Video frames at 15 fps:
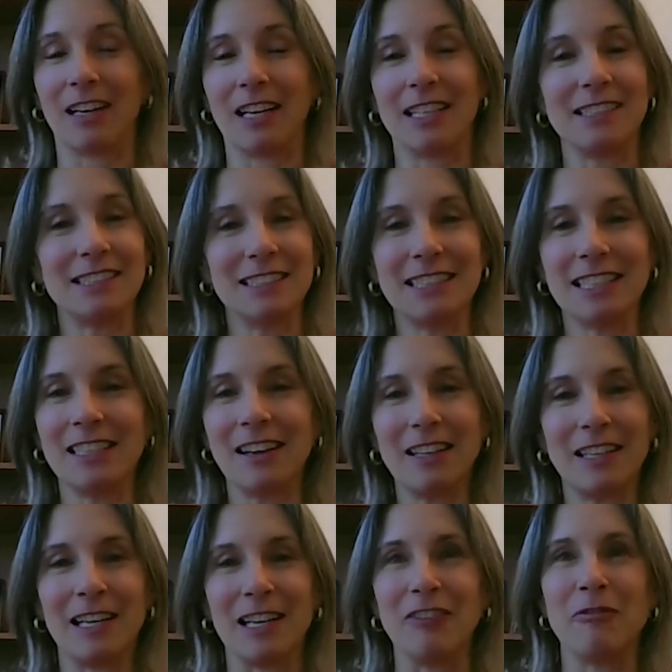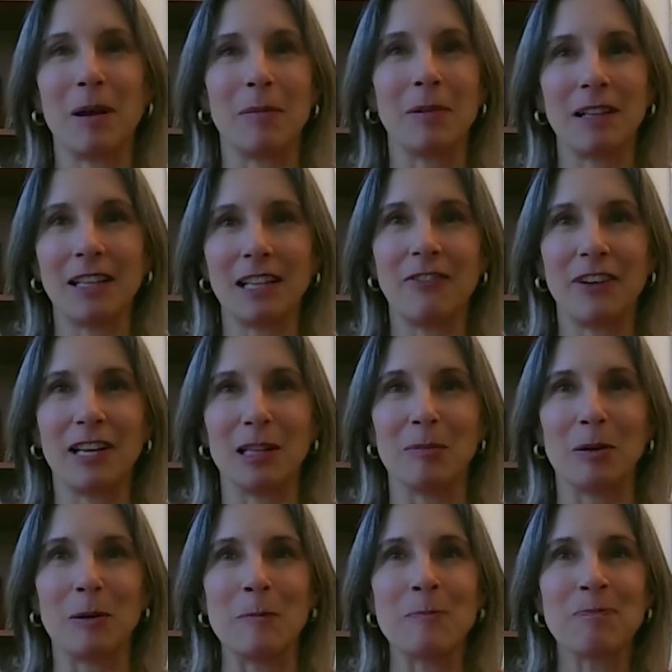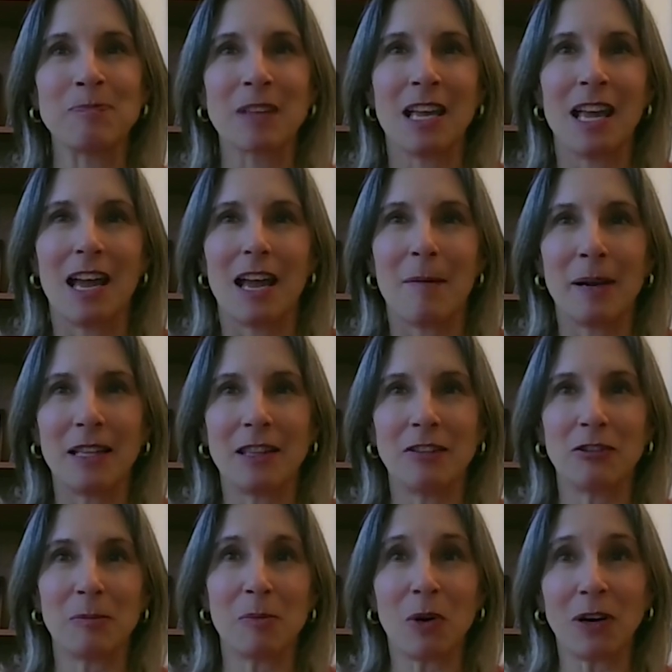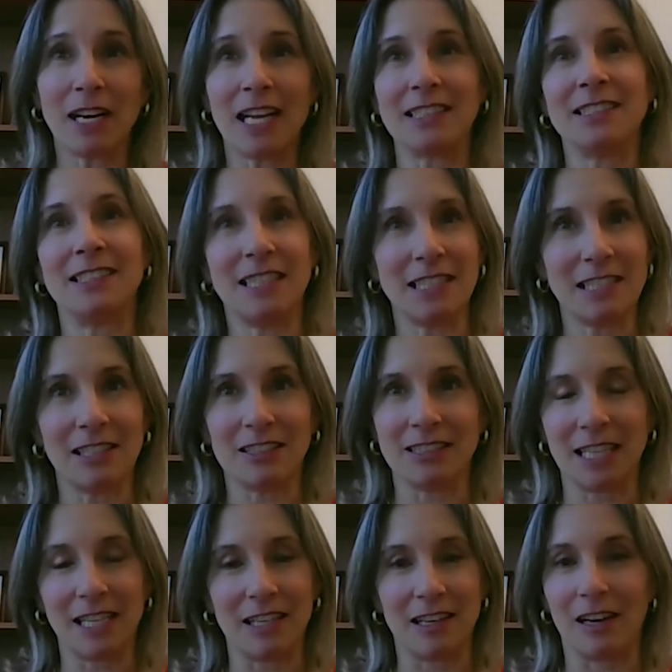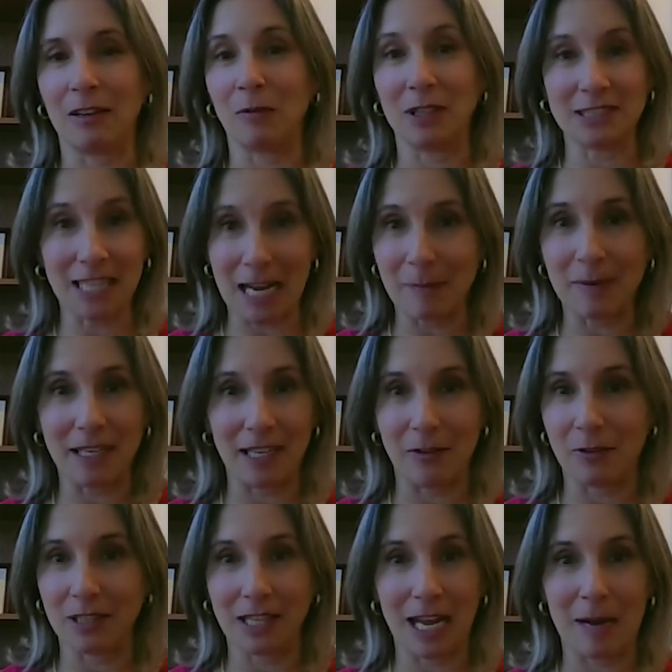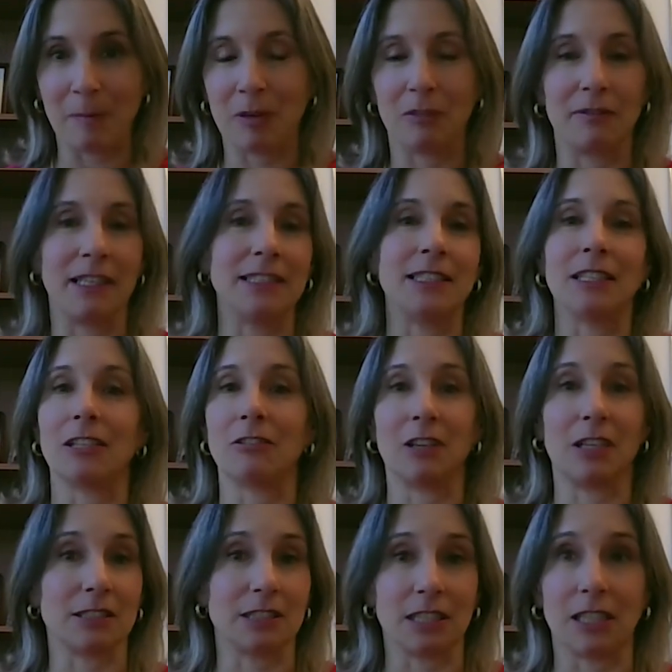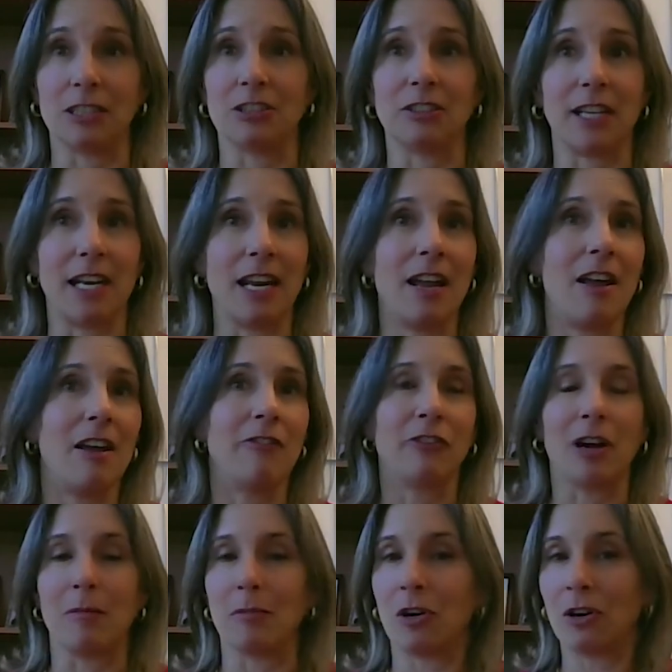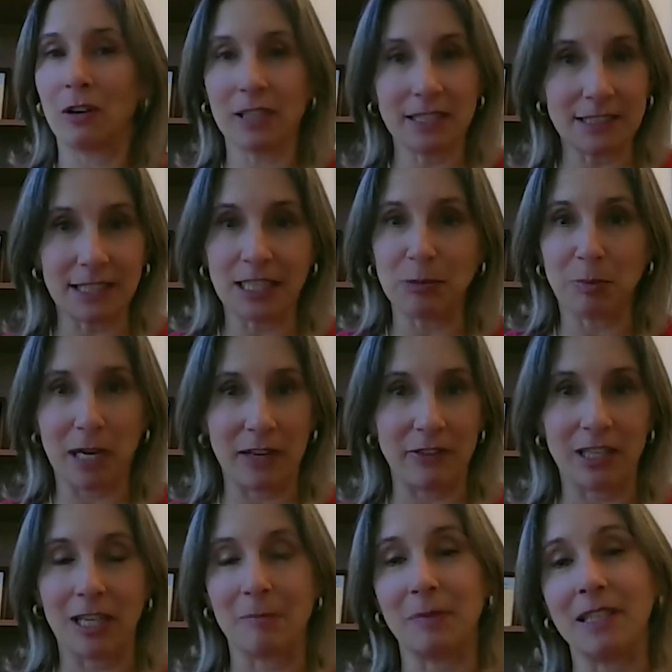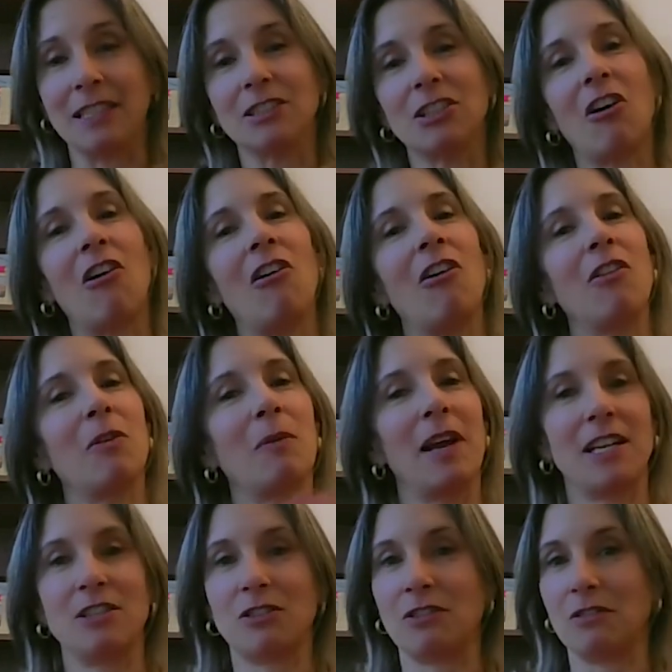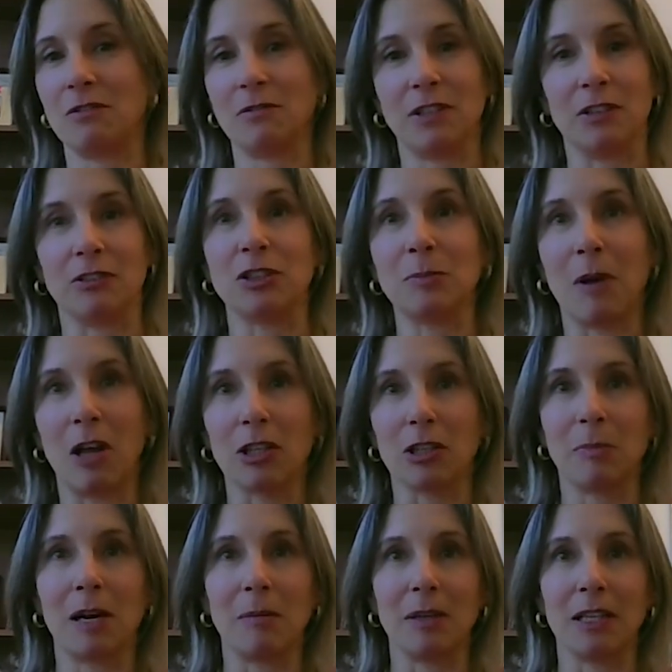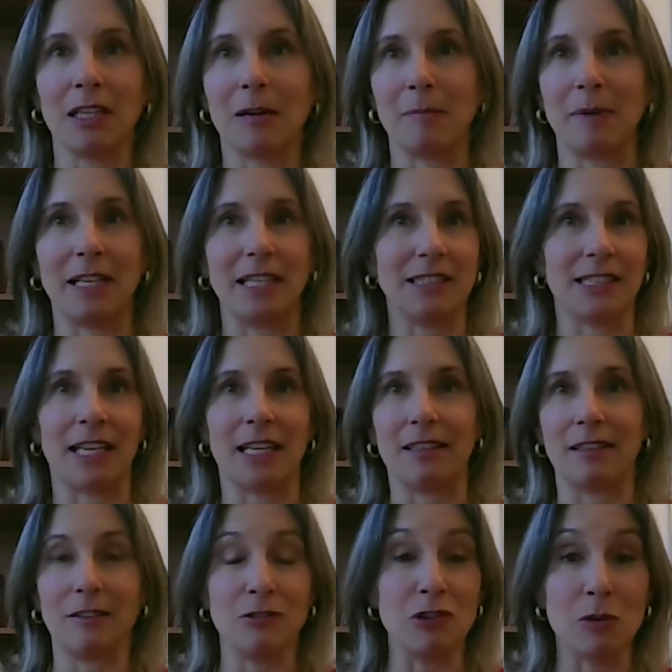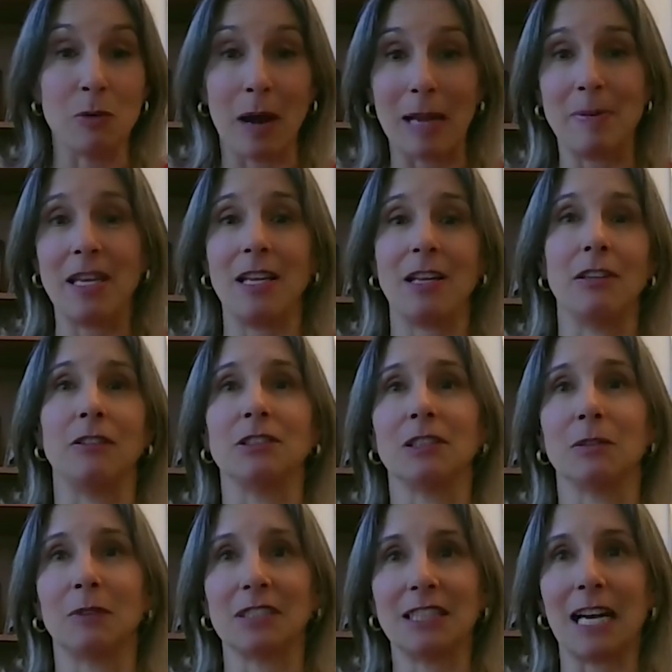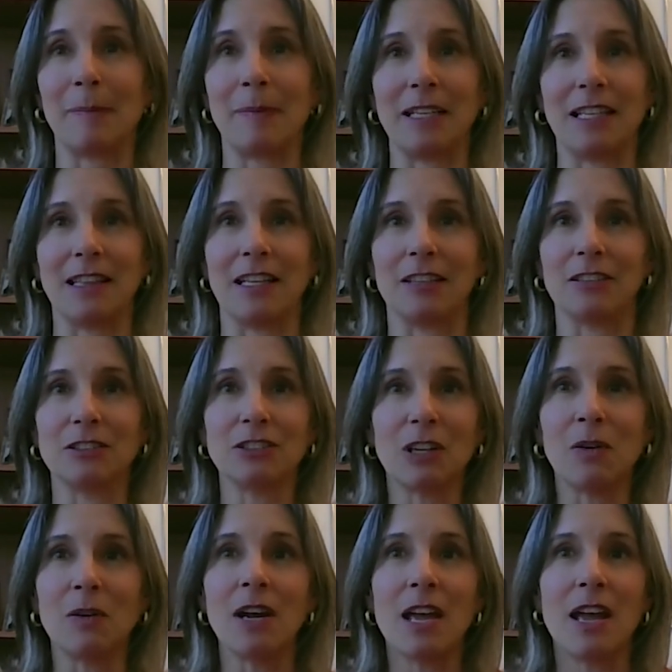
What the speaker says: sec.gov, publicly available. But the report has detailed data on what's happening with capital raising across the country, from early stage private companies all the way to smaller public companies and new IPOs and what's happening there. So,